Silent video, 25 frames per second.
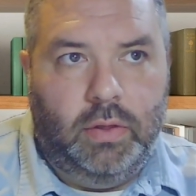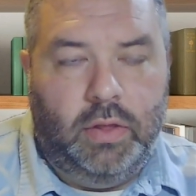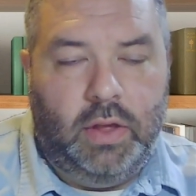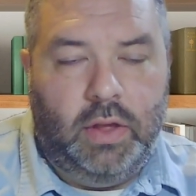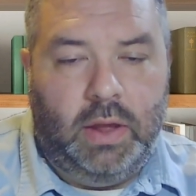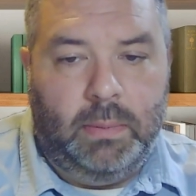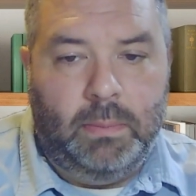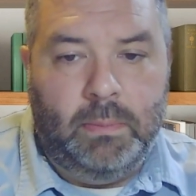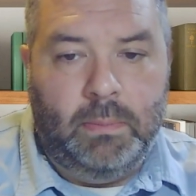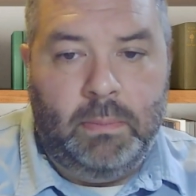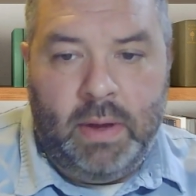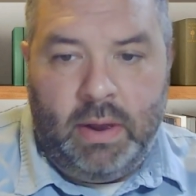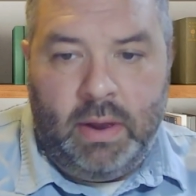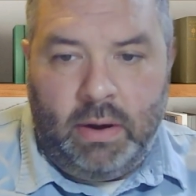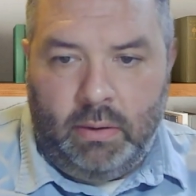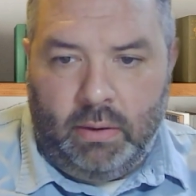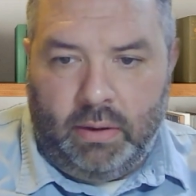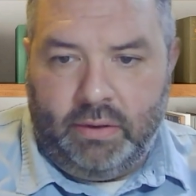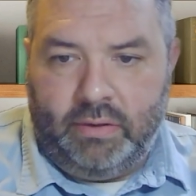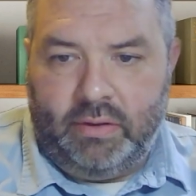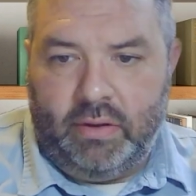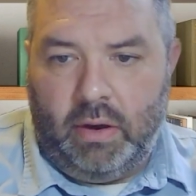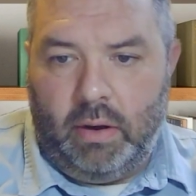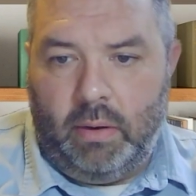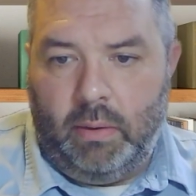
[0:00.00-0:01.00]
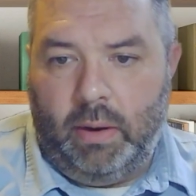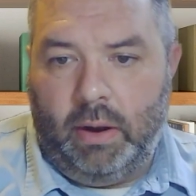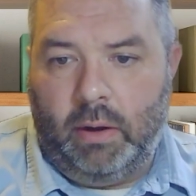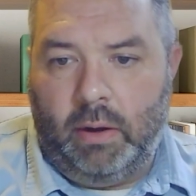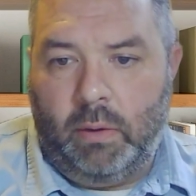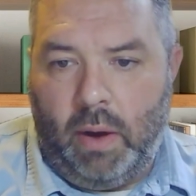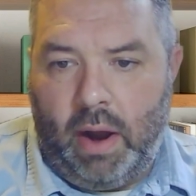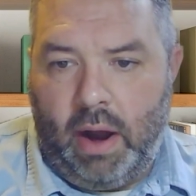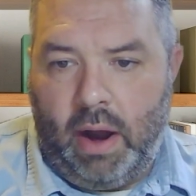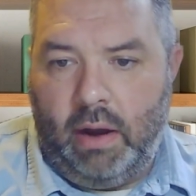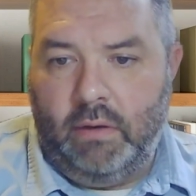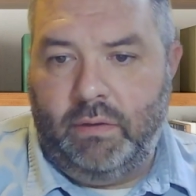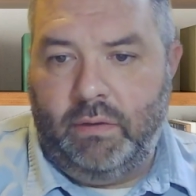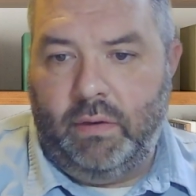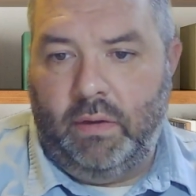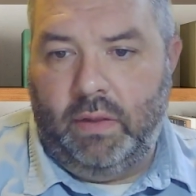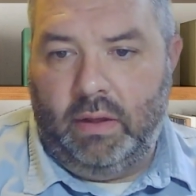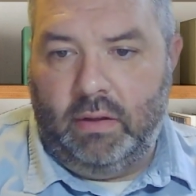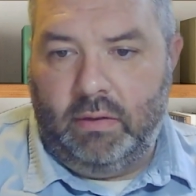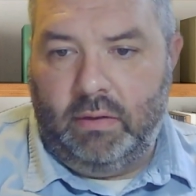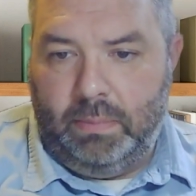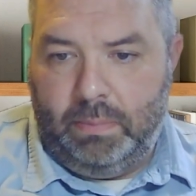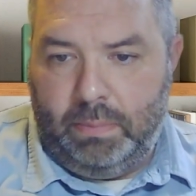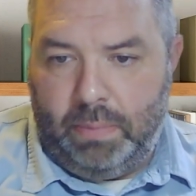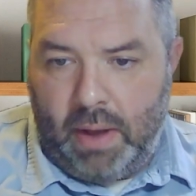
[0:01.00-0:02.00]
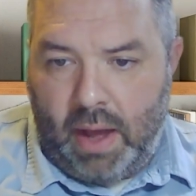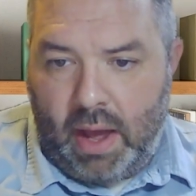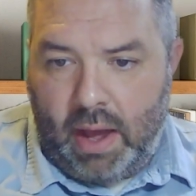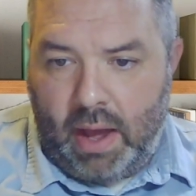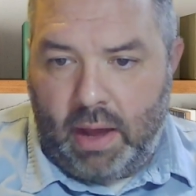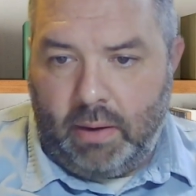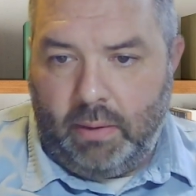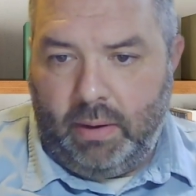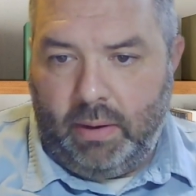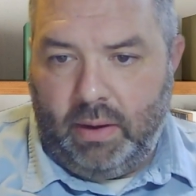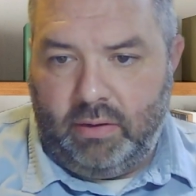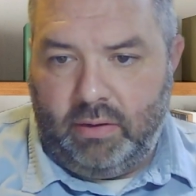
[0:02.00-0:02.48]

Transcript: minerals that are required for these batteries.